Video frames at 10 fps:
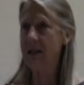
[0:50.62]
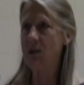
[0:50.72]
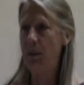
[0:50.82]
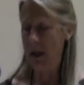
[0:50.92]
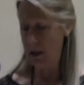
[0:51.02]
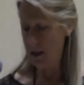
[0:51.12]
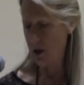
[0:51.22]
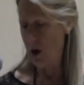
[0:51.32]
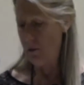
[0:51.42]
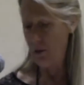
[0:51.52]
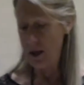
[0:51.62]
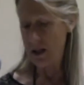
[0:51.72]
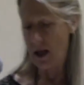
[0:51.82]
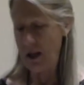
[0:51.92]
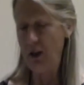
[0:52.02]
to speak at this conference,
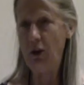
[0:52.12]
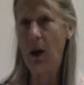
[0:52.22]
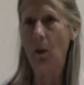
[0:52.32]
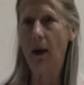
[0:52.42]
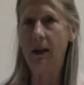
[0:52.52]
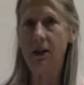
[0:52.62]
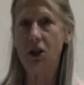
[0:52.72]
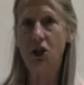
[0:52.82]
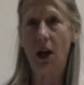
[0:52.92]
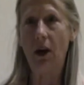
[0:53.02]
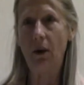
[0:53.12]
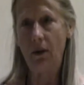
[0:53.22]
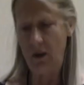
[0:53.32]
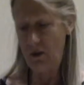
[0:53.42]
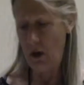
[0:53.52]
I knew I wanted to share
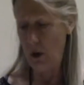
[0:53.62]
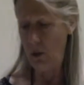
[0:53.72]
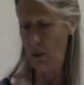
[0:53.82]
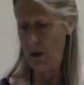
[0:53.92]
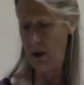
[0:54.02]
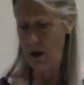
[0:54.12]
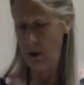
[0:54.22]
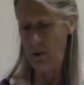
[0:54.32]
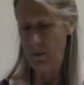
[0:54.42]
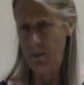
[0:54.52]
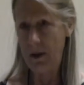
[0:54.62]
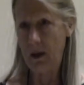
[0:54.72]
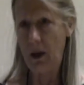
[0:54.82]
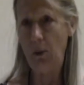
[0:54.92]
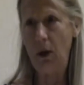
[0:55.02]
this code with you,
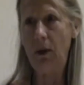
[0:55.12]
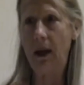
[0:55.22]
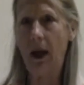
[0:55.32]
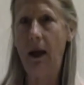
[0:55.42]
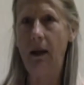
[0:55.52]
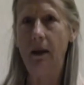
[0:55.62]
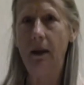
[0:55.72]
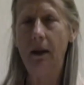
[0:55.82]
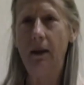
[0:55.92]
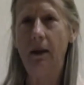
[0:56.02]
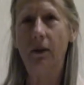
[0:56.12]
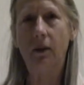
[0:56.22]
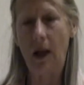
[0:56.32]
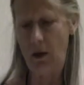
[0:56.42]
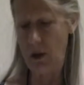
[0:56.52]
communicate this
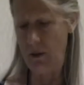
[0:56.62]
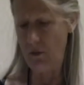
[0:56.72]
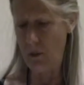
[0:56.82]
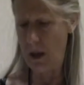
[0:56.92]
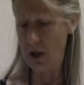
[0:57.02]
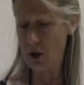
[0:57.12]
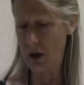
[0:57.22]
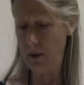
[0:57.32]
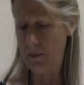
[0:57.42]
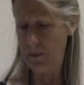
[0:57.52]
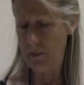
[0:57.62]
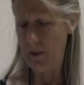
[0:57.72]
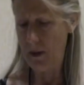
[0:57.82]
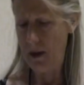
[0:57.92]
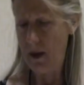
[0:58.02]
sacred information.
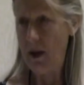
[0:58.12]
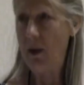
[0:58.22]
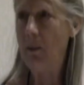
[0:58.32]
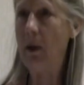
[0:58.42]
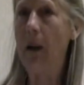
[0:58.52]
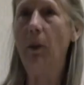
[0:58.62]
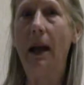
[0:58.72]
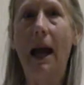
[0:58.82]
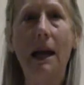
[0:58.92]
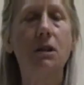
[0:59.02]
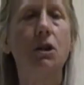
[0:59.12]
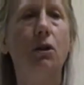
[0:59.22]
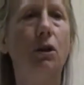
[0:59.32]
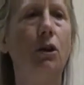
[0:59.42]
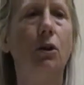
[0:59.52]
What I'm going to ask you
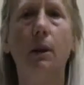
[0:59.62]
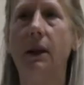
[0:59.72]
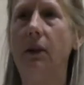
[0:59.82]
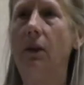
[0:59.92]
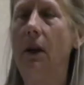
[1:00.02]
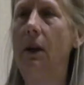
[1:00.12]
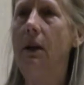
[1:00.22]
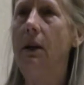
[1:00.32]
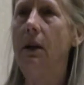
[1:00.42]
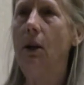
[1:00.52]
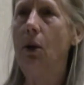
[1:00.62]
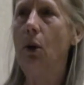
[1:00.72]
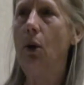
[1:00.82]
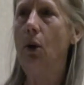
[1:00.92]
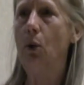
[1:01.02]
to do is
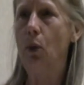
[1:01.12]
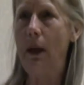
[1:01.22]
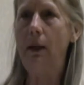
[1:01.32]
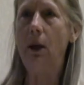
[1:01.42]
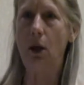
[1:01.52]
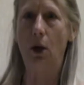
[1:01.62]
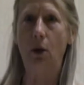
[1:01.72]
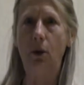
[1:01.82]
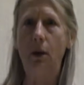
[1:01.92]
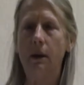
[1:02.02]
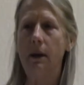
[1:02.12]
read the code